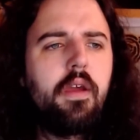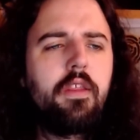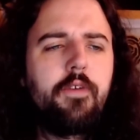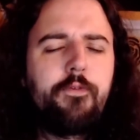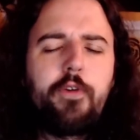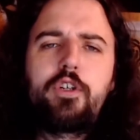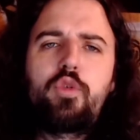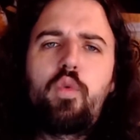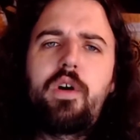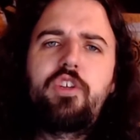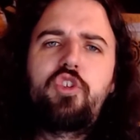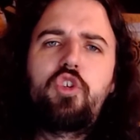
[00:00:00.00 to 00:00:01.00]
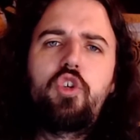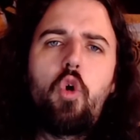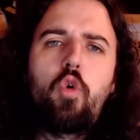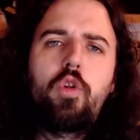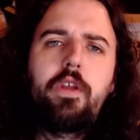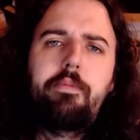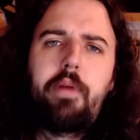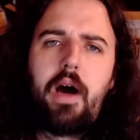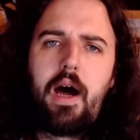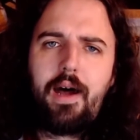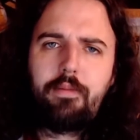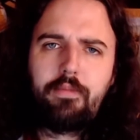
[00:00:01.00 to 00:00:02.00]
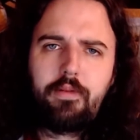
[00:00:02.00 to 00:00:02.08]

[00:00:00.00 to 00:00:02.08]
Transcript: The first one is Goalie Bob.